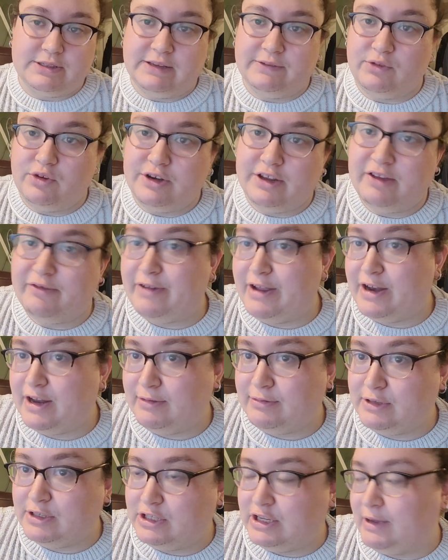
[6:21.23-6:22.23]
I've only read
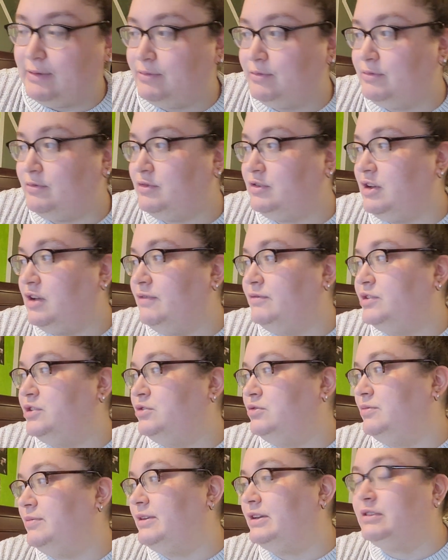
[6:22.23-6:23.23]
up to
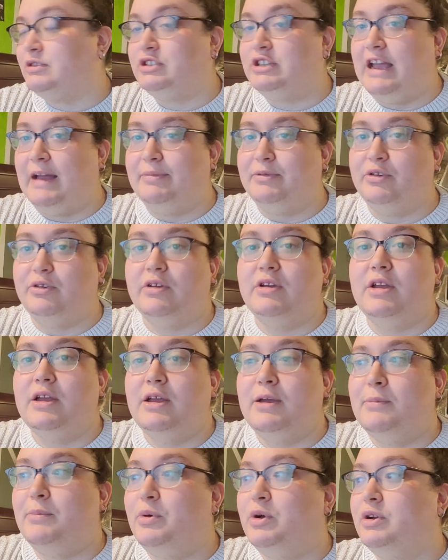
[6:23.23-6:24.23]
chapter
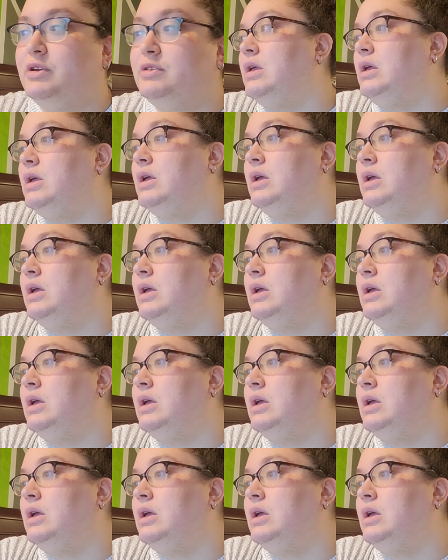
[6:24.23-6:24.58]
book.